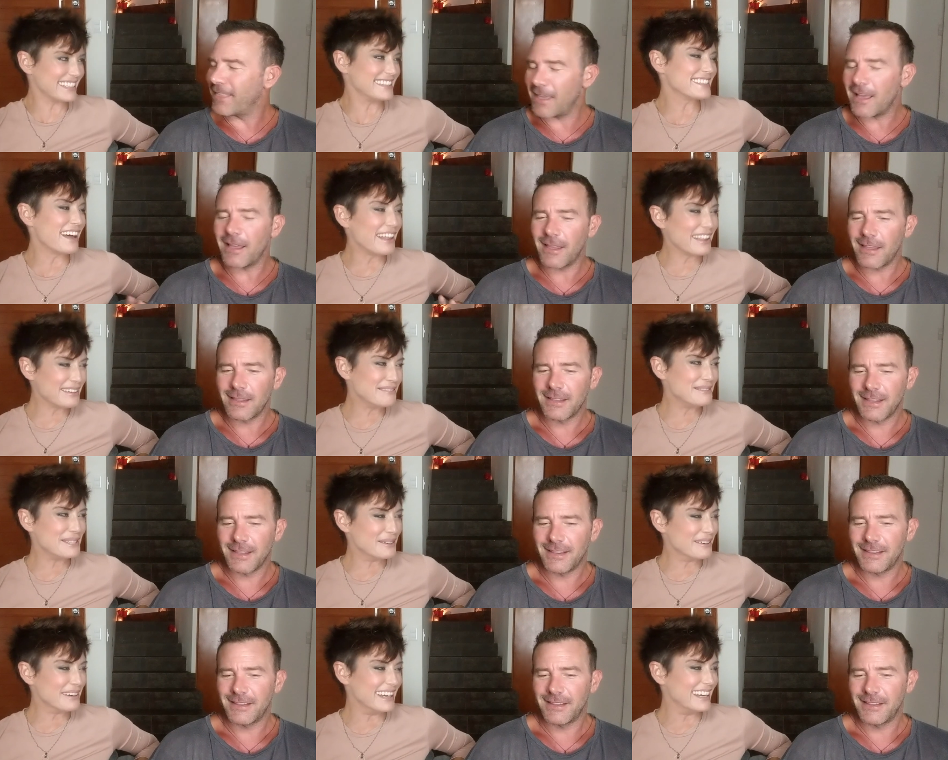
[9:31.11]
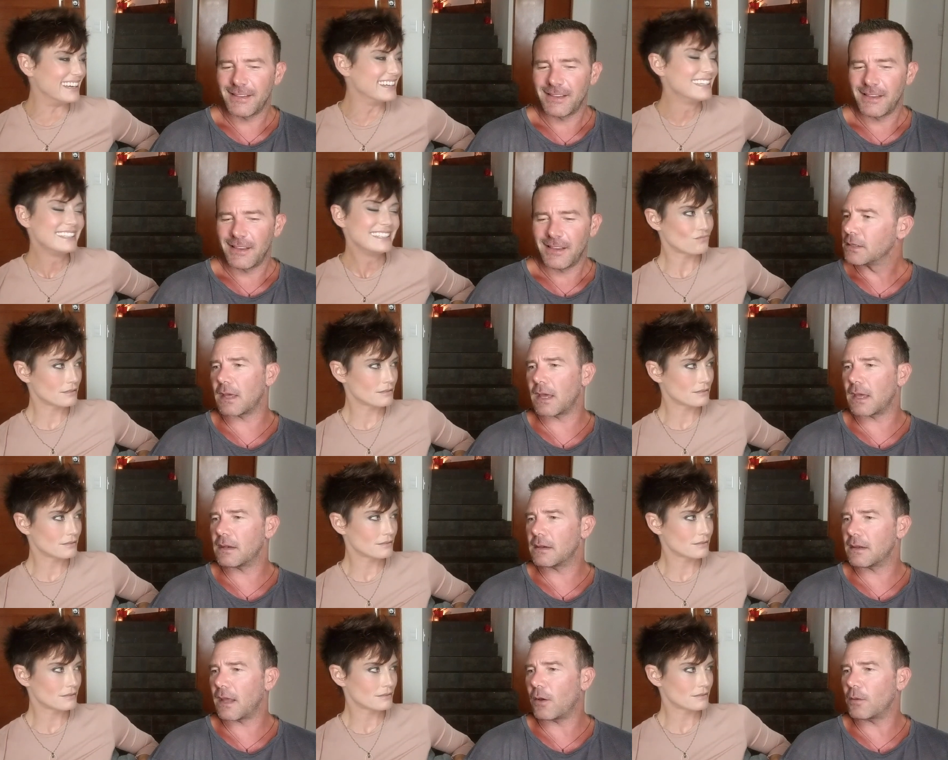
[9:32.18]
Speaker 1: That's yeah. all I'm doing.
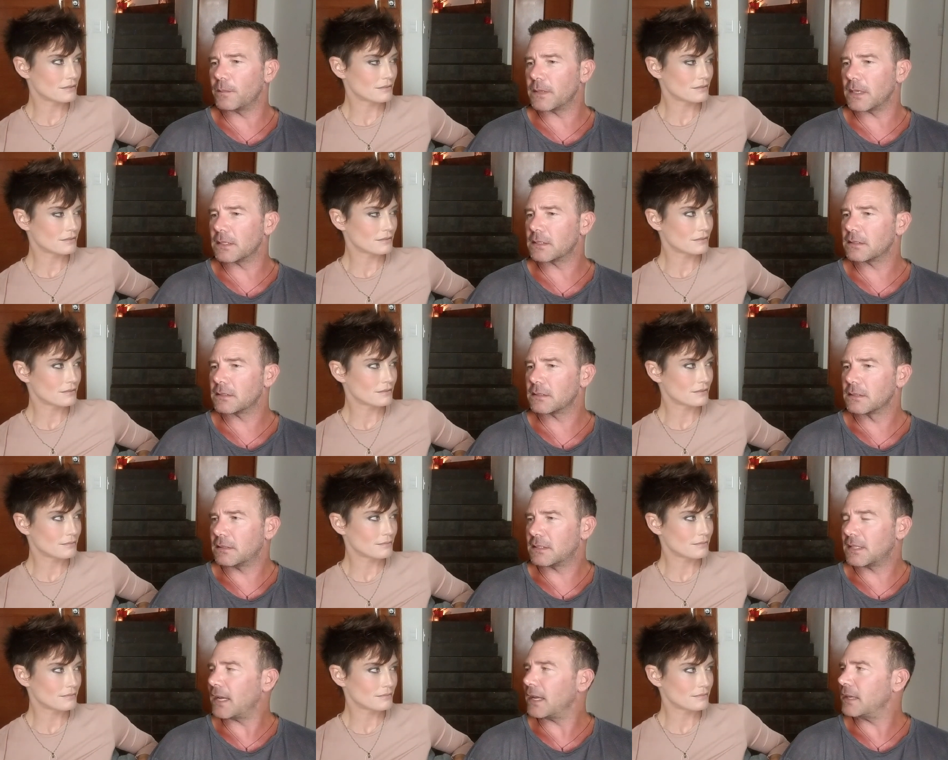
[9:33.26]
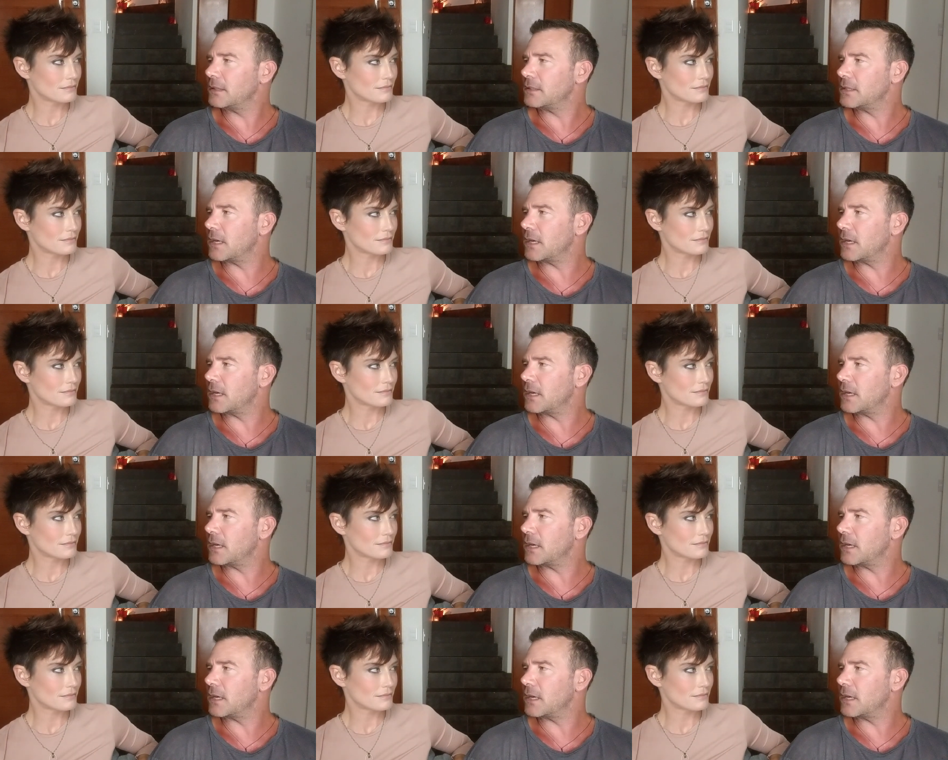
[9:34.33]
Speaker 2: That helped us stay in the